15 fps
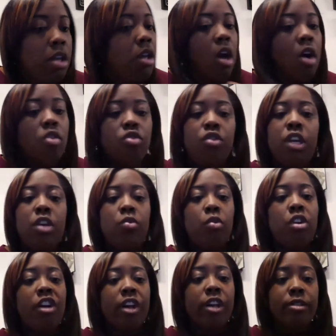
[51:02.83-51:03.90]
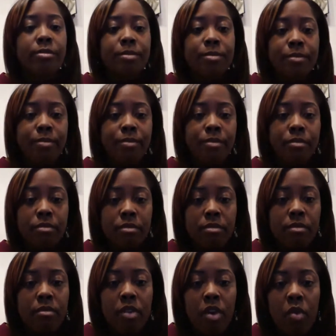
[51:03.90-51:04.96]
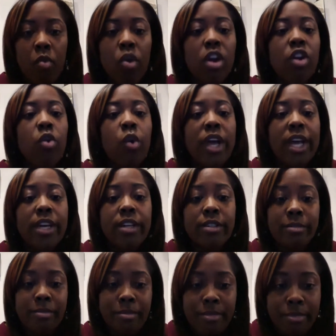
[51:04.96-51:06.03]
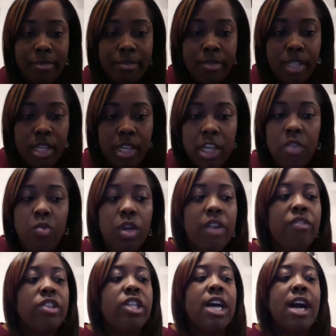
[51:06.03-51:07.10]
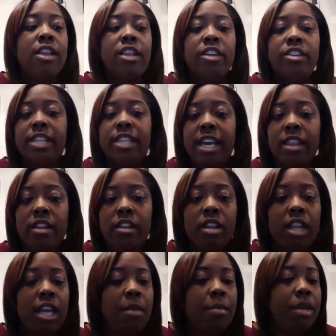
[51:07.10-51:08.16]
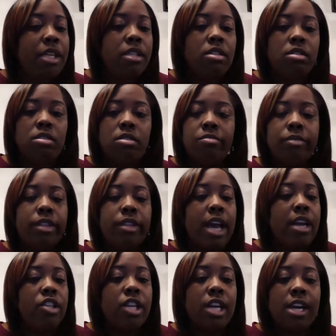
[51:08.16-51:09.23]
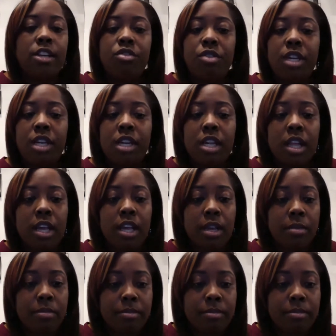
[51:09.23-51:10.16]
Oh, you need to run quick. Because whatever child they're saying they're claiming is not a child you need to claim.